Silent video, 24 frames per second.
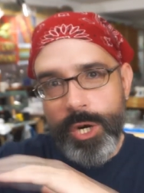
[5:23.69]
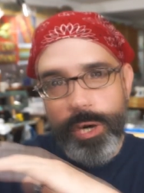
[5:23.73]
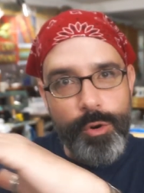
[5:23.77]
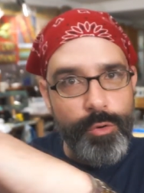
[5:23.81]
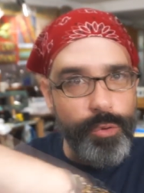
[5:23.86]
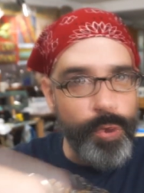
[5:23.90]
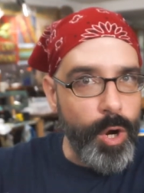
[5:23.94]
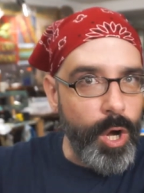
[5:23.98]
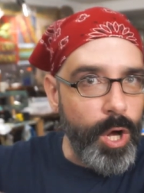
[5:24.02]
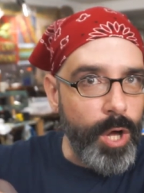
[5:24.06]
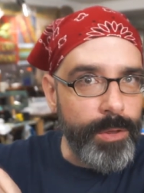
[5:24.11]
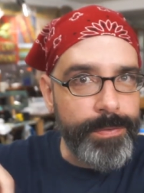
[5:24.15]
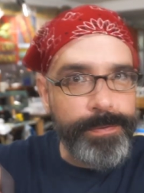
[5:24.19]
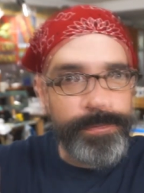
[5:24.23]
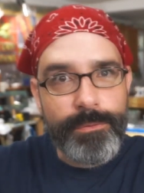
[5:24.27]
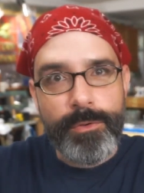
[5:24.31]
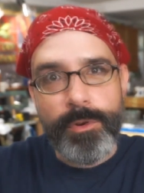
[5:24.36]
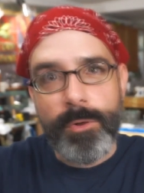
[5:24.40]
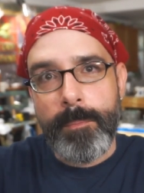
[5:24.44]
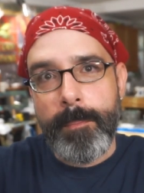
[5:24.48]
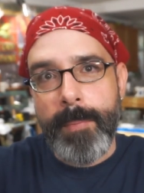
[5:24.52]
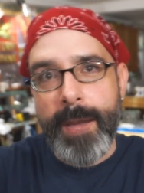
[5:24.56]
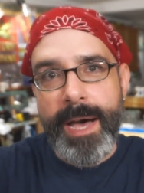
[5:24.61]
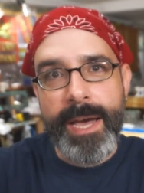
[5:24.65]
crawl
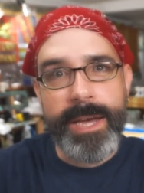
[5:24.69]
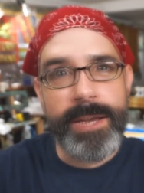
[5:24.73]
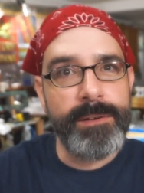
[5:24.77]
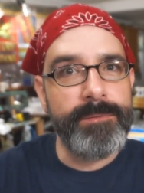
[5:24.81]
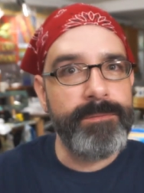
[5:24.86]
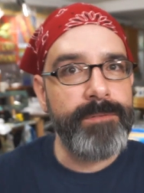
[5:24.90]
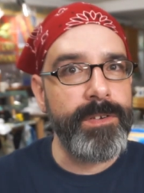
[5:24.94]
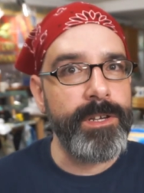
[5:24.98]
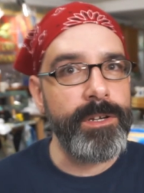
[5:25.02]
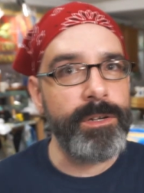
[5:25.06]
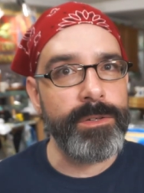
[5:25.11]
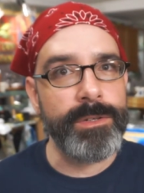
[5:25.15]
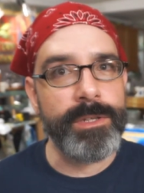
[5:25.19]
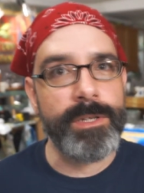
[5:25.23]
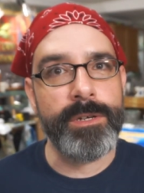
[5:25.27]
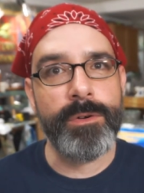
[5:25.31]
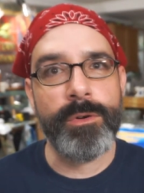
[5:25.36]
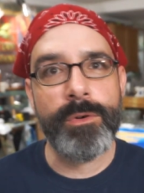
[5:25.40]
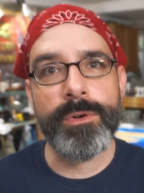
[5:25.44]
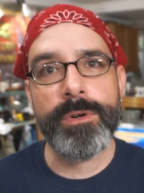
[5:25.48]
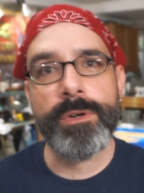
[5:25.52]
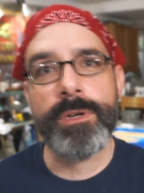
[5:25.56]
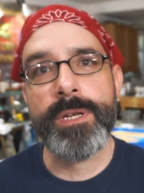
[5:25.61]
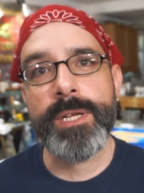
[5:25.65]
through a minefield in
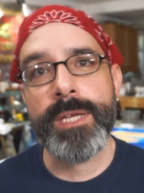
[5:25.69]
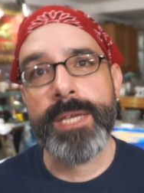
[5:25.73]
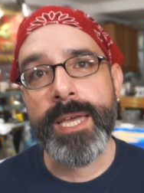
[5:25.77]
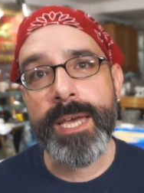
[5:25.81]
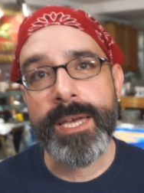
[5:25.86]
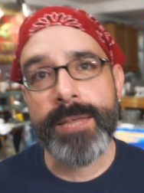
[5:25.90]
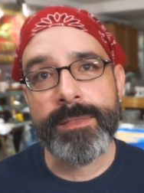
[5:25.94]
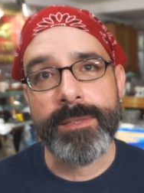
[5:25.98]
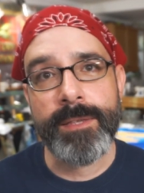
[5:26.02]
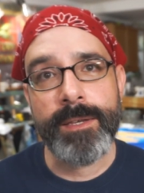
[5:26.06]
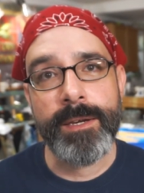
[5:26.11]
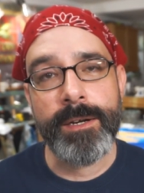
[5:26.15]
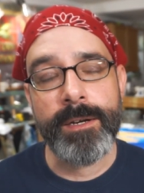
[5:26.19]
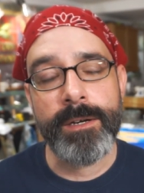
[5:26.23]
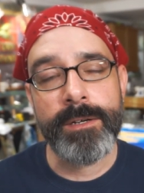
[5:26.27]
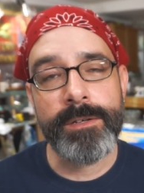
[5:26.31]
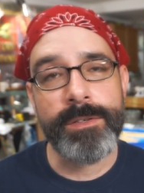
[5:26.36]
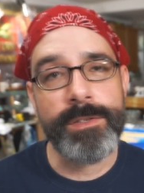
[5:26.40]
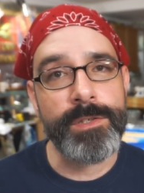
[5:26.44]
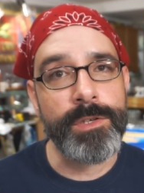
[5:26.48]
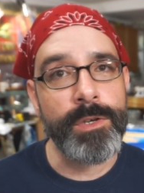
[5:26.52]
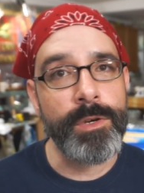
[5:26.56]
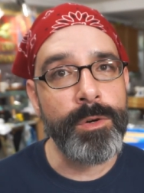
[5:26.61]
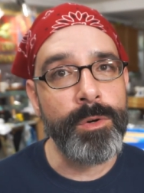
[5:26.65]
order to get there.
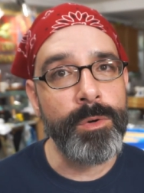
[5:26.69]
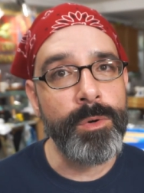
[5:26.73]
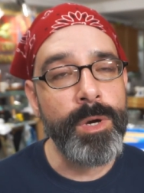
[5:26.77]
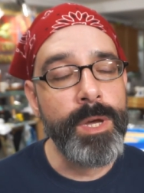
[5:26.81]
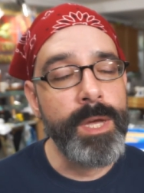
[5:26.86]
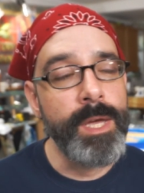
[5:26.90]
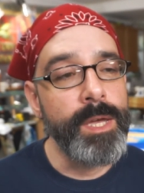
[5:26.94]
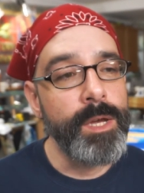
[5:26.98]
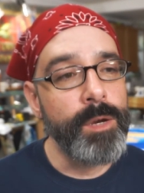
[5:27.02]
So